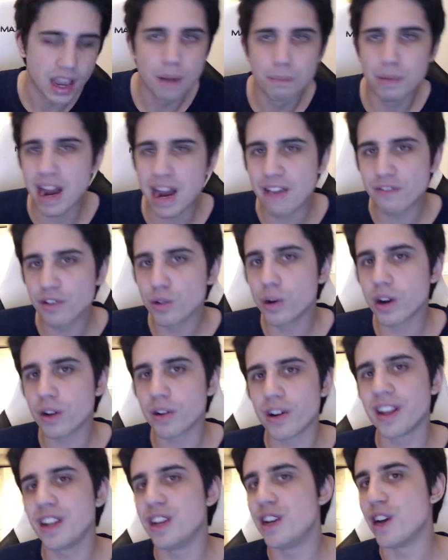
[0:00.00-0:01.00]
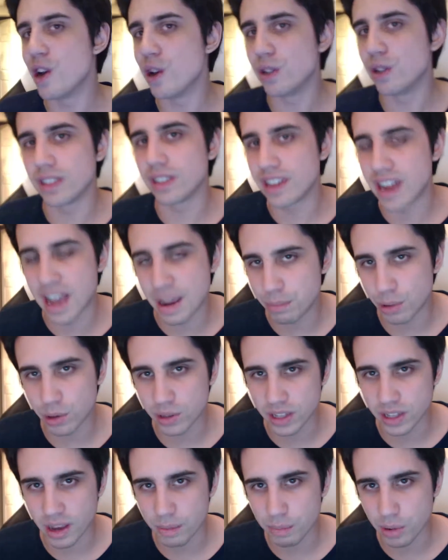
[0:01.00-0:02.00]
but everyone already knows that Nightblue is a
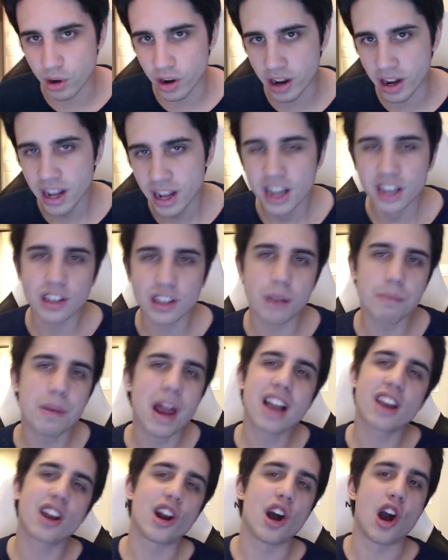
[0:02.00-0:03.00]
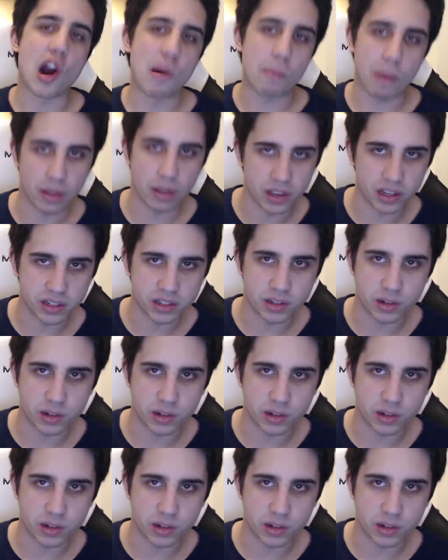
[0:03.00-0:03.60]
hypocrite, so I'm not going to harp on this too